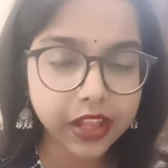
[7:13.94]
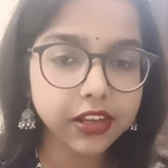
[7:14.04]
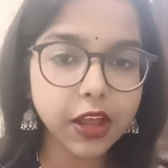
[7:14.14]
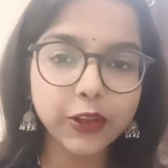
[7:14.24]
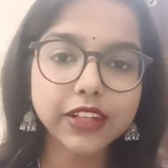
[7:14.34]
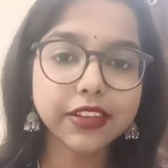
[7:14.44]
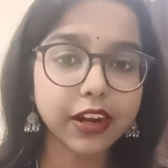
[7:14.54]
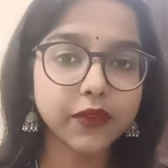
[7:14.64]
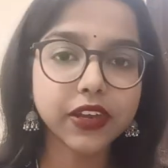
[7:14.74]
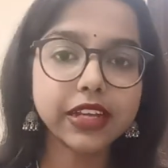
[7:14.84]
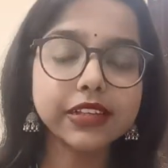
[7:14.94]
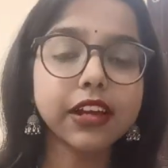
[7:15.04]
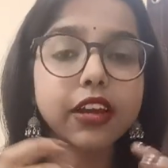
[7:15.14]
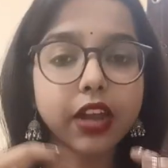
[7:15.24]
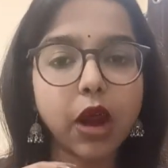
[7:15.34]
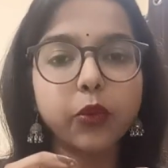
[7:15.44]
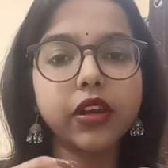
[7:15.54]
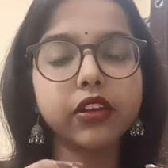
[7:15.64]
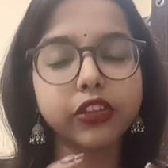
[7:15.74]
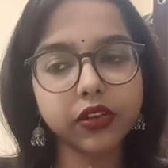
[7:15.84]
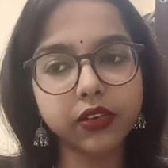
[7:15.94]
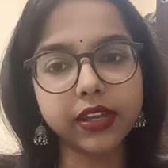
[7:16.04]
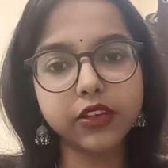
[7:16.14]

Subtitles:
Now the third one is the grounded theory.